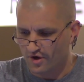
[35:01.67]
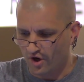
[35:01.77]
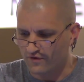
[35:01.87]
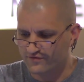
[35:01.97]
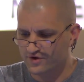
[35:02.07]

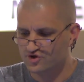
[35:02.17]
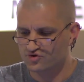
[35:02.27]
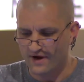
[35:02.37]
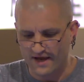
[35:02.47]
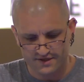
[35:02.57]
of the
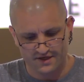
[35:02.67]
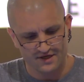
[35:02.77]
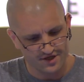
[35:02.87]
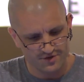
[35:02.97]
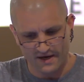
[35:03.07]
dread
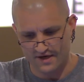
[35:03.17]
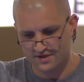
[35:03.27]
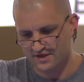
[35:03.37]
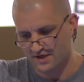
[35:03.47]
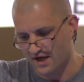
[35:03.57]
in
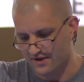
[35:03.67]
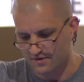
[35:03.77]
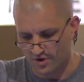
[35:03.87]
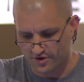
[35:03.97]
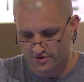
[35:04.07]
humanity and the
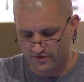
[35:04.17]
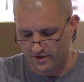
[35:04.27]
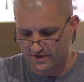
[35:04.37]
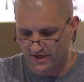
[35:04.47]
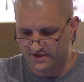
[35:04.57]

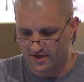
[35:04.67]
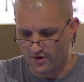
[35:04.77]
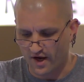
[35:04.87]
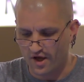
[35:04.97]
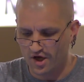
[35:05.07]
monstrous. And so
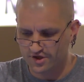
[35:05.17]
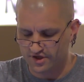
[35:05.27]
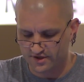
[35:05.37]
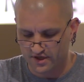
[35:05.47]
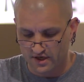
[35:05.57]
I urge
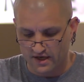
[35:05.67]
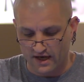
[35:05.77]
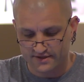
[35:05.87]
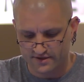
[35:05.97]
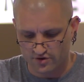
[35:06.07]
us
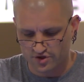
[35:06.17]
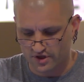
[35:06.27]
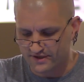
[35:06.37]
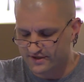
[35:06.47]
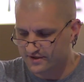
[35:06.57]
as
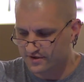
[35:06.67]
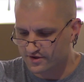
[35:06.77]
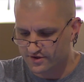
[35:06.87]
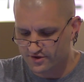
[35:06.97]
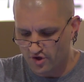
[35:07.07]
socialists
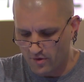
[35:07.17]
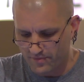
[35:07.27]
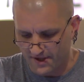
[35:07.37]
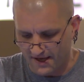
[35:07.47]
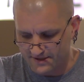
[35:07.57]
to stop
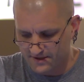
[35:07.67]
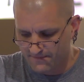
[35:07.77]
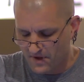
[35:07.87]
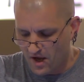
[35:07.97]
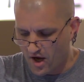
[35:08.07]
that.
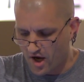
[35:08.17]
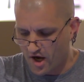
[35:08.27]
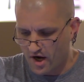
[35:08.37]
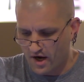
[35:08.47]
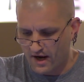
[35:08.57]

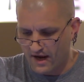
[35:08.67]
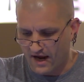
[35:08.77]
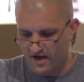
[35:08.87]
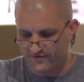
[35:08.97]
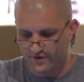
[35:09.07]

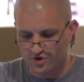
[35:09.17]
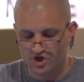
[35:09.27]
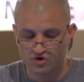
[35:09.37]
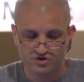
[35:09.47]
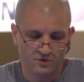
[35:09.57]
And if your
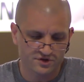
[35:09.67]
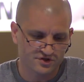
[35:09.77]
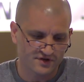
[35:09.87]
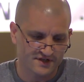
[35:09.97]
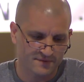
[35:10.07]
children want to
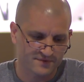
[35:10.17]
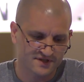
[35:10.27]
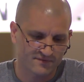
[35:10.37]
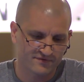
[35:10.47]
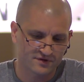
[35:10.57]
dress up as
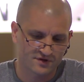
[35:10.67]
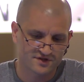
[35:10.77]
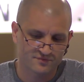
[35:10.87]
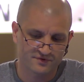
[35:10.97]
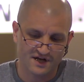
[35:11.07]
something
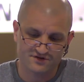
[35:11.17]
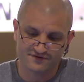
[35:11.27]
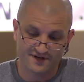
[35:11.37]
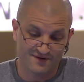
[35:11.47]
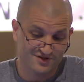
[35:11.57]
non-supernatural,
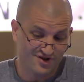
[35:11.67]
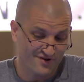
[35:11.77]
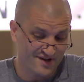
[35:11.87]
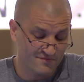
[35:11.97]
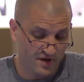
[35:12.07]
then I'm
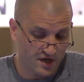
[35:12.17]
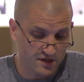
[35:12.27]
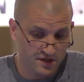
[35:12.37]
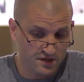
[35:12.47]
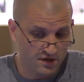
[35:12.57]
sorry, but,
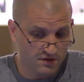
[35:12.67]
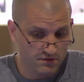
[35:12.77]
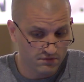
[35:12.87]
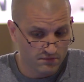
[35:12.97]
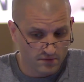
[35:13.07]
you know,
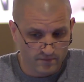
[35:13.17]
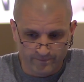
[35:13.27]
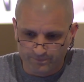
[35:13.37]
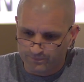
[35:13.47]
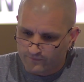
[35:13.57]

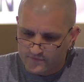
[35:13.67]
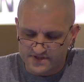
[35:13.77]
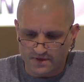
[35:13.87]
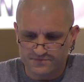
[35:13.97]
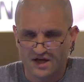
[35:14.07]

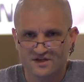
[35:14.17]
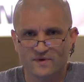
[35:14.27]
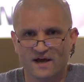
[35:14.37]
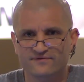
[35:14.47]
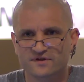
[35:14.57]
sometimes
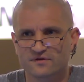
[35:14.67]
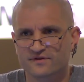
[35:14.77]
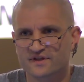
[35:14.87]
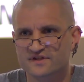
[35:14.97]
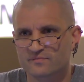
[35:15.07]
we have to do
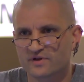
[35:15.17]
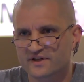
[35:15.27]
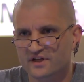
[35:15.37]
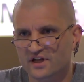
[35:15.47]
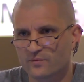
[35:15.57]
things that
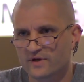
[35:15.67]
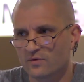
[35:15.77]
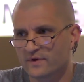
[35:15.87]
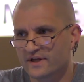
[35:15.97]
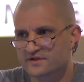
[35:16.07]
politically we know
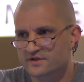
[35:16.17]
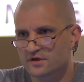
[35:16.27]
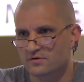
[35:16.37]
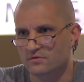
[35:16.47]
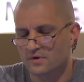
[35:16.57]
we need to do.